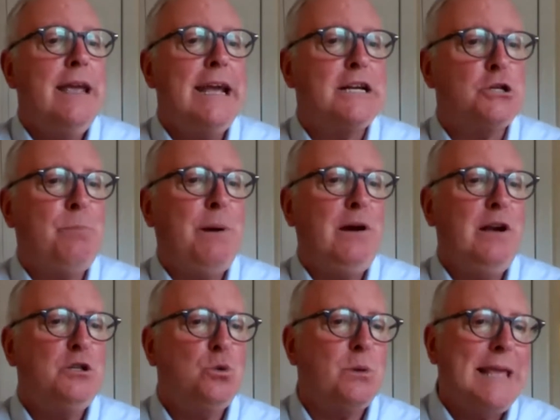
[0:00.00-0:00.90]

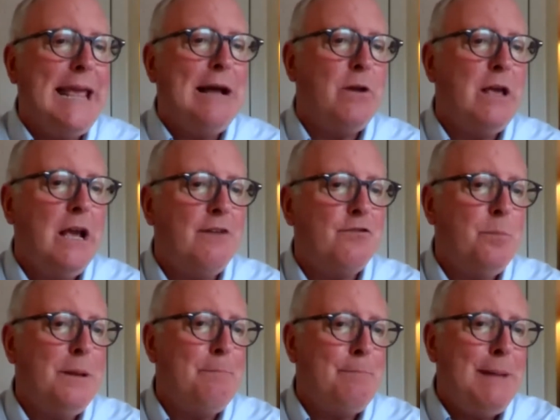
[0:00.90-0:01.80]
experience with county
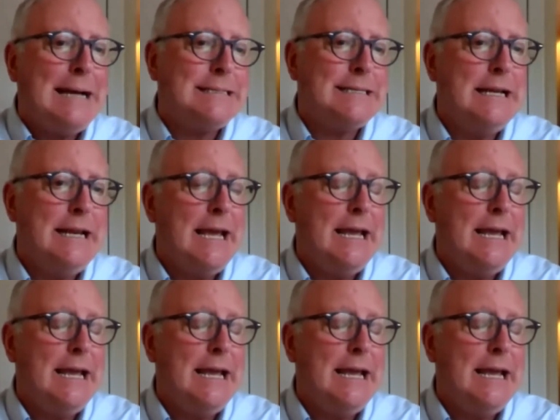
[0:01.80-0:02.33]
government passing